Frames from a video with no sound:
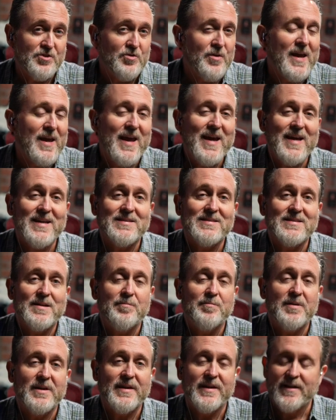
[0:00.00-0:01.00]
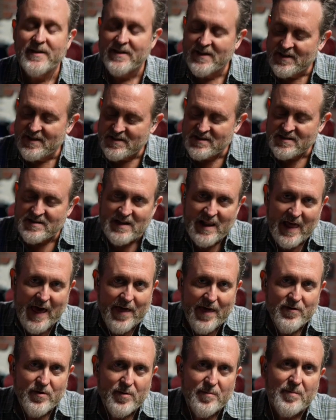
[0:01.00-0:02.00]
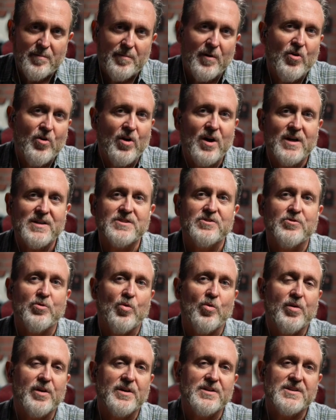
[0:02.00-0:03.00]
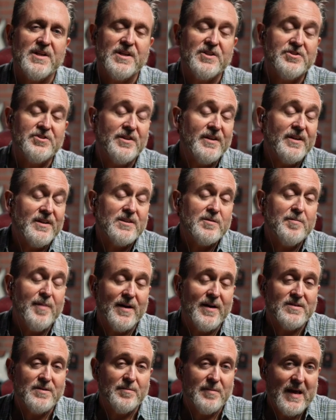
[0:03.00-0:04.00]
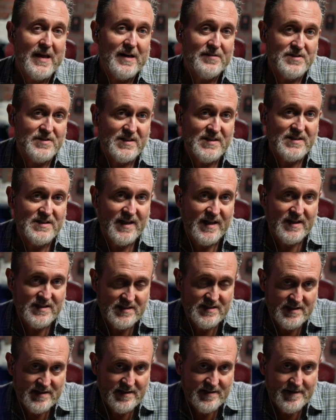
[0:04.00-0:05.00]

You can't simply slather them across your organization and expect some kind of success.